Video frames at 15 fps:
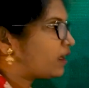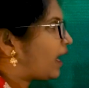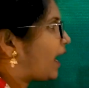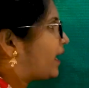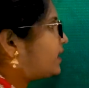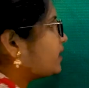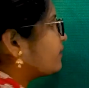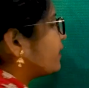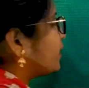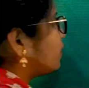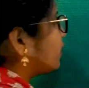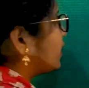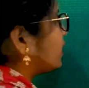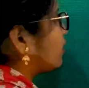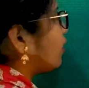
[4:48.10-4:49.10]
Either way
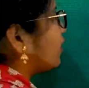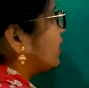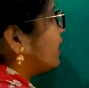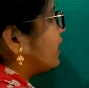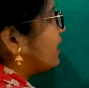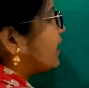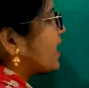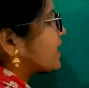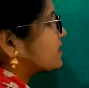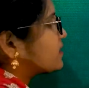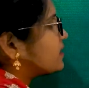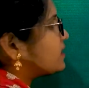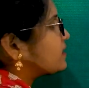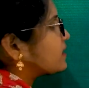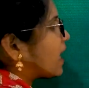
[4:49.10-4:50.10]
you can call. Next
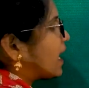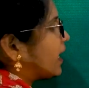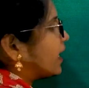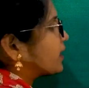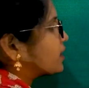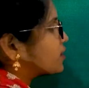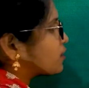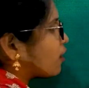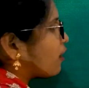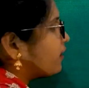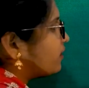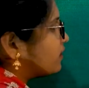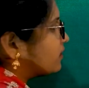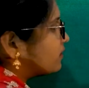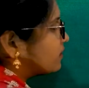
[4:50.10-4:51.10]
is
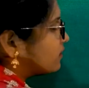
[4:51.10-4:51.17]
electron